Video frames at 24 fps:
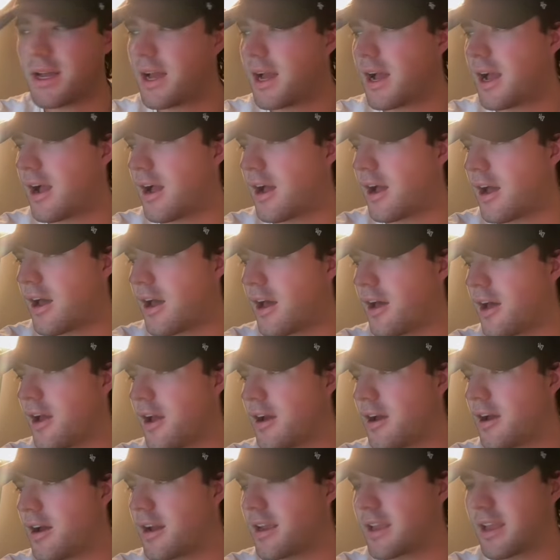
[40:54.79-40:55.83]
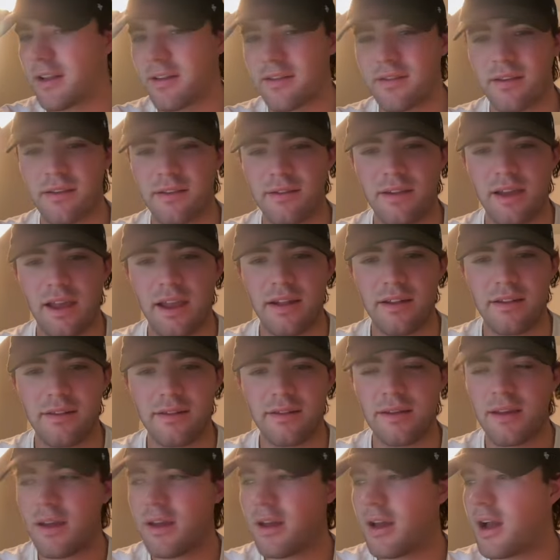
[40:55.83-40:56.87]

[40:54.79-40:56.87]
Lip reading: against the Saints.